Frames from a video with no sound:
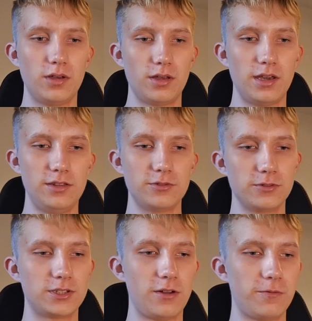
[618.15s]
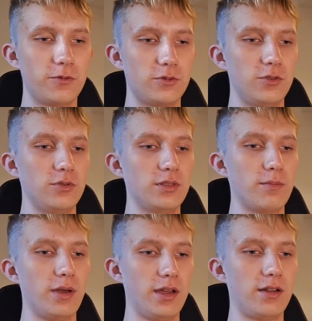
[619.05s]
hate yourself for doing the
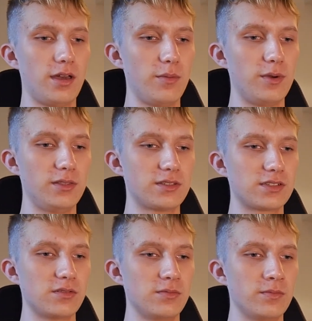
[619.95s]
bad habits,